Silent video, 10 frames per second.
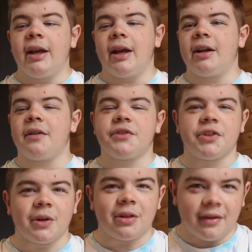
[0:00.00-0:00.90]
And I've
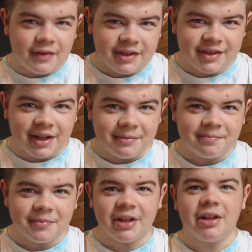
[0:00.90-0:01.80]
stuck Livingston
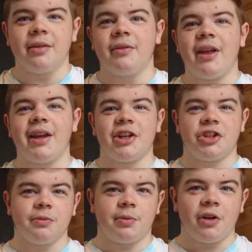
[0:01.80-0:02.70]
in the
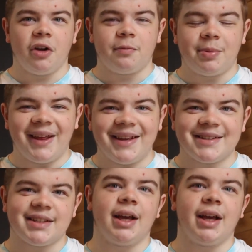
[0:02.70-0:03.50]
relegation playoff place,